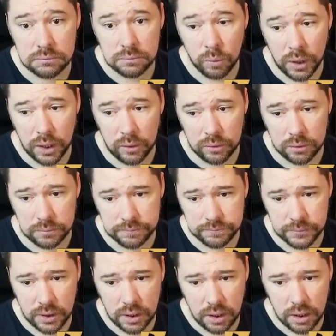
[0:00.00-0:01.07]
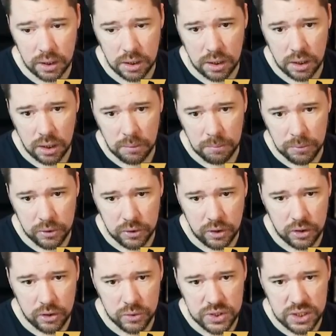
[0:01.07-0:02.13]
Well,
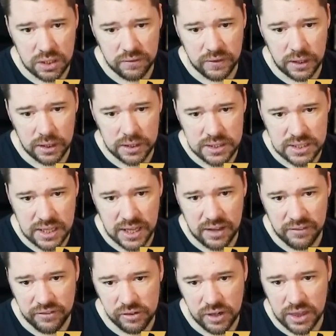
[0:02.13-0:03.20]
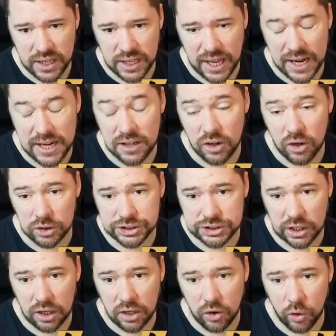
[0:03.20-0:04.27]
Bernardo Silva is there for either Kane and
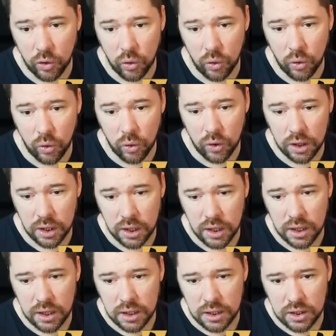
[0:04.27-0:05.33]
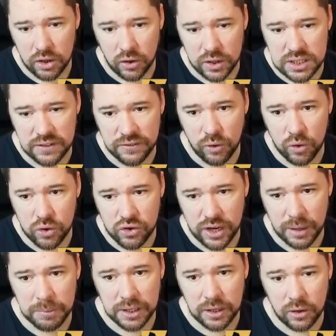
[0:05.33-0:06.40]
Costa or 94
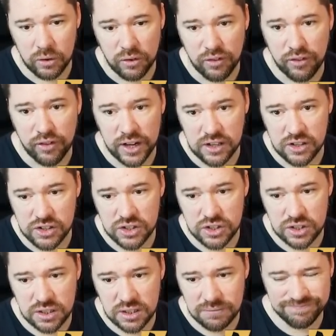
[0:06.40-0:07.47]
Rabiot, French.